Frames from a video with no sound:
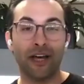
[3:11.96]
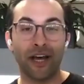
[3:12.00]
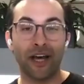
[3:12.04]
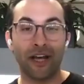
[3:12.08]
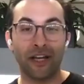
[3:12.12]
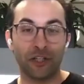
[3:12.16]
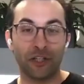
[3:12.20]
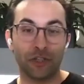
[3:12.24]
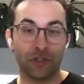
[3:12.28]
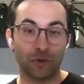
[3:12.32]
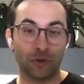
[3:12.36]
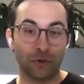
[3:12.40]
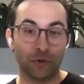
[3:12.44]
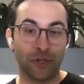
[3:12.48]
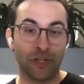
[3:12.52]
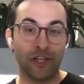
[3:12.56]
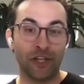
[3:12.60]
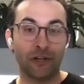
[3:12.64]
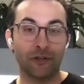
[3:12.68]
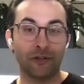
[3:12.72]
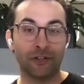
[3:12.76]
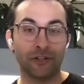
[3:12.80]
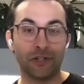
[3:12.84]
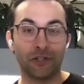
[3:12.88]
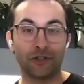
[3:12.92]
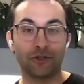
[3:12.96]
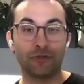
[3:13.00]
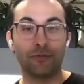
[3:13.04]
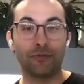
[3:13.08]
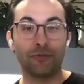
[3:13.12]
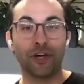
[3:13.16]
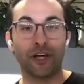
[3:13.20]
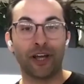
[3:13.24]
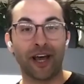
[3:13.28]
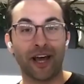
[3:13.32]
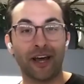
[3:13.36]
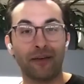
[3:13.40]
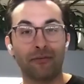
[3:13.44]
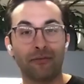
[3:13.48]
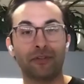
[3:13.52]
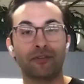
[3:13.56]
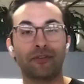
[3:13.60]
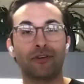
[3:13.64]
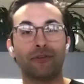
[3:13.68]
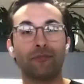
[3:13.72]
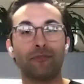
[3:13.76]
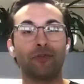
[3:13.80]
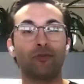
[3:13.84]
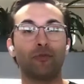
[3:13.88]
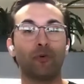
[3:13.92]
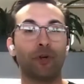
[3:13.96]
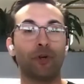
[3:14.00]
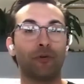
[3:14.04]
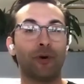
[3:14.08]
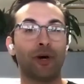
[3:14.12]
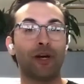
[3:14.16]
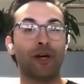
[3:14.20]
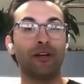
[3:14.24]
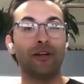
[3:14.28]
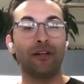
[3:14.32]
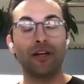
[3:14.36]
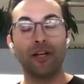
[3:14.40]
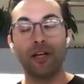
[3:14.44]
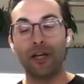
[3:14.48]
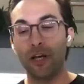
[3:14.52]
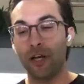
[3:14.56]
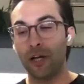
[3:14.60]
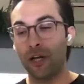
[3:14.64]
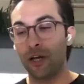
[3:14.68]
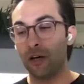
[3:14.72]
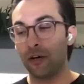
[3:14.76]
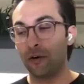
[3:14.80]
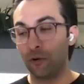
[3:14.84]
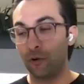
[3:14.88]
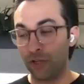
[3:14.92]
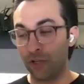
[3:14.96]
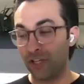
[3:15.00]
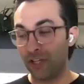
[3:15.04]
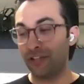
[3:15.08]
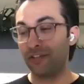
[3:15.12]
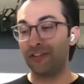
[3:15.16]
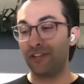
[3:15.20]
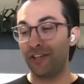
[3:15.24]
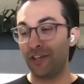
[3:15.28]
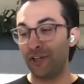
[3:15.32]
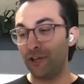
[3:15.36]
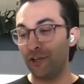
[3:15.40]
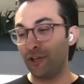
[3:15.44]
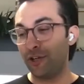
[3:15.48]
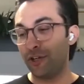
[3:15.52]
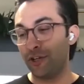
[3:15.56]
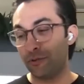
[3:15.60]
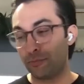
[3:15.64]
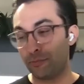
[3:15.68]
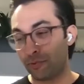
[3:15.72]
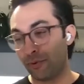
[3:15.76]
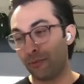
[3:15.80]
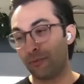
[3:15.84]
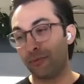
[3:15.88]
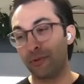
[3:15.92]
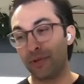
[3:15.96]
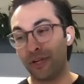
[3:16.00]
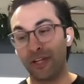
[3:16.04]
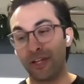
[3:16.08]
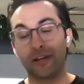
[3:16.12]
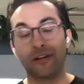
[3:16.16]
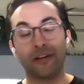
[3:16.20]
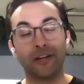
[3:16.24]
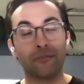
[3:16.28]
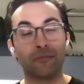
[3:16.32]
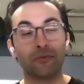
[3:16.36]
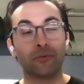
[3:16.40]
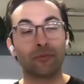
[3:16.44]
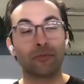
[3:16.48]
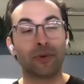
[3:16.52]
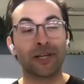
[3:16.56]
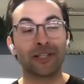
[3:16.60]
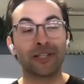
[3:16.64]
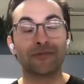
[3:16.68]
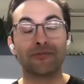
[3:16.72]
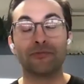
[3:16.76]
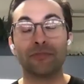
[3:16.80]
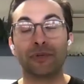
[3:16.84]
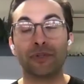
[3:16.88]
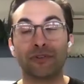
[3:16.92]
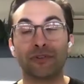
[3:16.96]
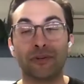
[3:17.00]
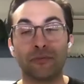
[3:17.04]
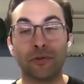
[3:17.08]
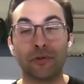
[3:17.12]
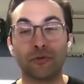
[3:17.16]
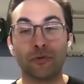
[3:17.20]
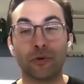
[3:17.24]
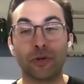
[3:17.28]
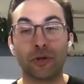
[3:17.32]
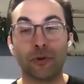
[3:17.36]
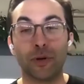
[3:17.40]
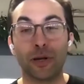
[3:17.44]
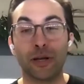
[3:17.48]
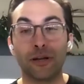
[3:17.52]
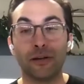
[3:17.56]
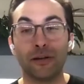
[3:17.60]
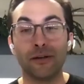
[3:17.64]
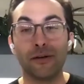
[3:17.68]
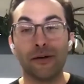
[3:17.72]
and it should heal and you should be okay by the time you're 21, or you continue and you'll probably need a hip replacement by the time you're 21.